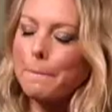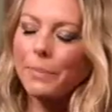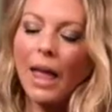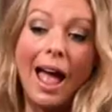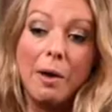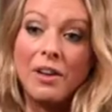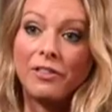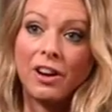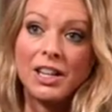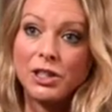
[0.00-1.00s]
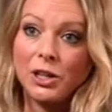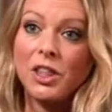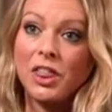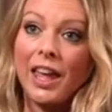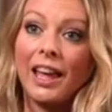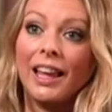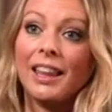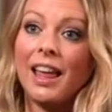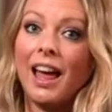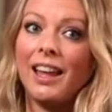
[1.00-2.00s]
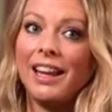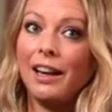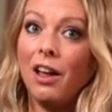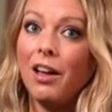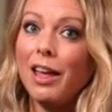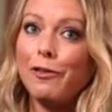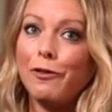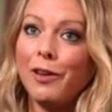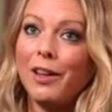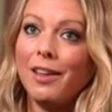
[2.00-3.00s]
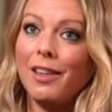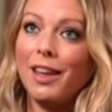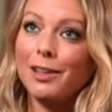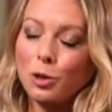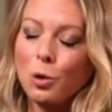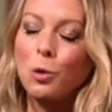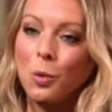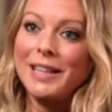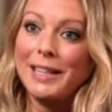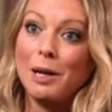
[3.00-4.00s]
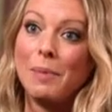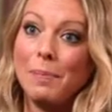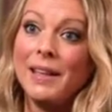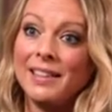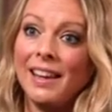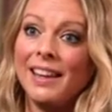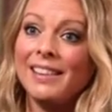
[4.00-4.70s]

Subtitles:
However, I do think that in life, it's always going to be busy.